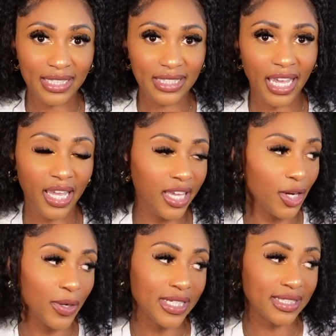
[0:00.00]
to say
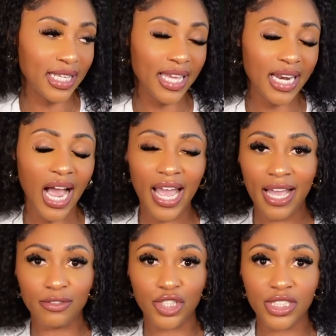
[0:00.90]
here is that I
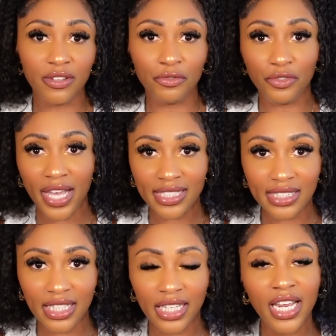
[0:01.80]
have just
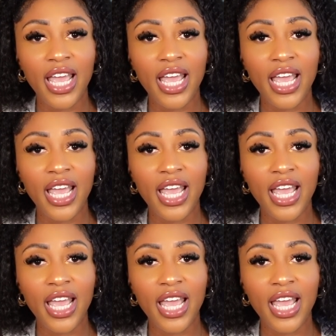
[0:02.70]
invested